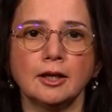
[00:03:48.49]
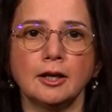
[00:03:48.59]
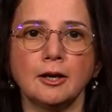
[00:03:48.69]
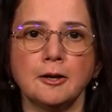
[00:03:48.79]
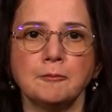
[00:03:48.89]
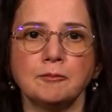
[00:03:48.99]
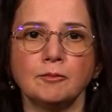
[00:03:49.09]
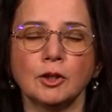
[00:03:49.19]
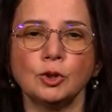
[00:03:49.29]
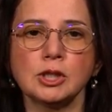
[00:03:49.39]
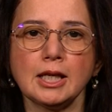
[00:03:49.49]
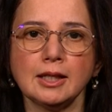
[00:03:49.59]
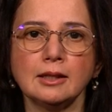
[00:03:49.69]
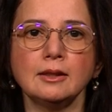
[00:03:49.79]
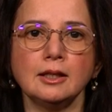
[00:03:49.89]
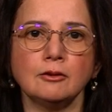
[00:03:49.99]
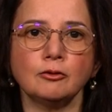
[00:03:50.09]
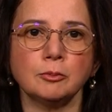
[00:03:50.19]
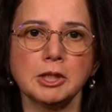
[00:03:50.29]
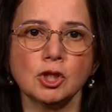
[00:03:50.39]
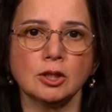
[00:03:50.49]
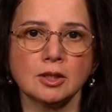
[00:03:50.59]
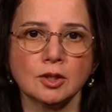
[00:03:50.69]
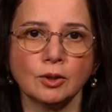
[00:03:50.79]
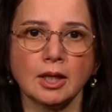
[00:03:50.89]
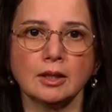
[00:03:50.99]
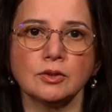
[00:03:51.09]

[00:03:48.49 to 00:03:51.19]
um, you take in the information as you can.